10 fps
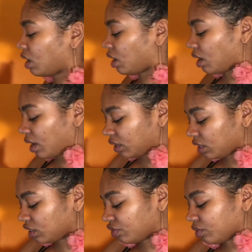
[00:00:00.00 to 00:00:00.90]
I got
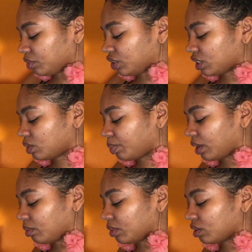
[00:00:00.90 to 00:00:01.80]
these from Just
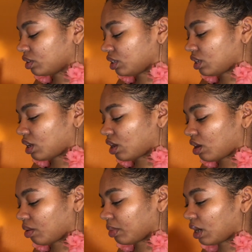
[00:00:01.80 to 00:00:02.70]
Pigments,
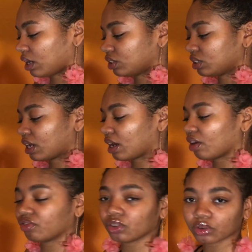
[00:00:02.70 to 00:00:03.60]
and I just got a
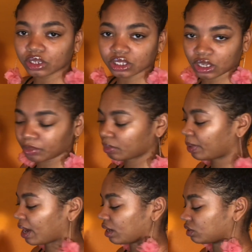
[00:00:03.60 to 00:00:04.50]
few of the sample
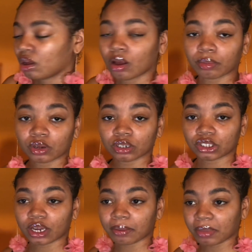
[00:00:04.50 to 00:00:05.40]
packs. I'm gonna
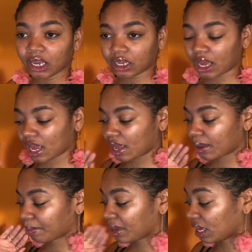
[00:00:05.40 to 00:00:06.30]
try to make a
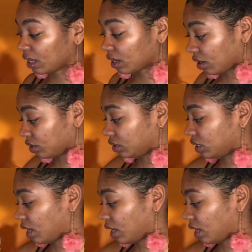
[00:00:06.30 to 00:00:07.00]
pink color today.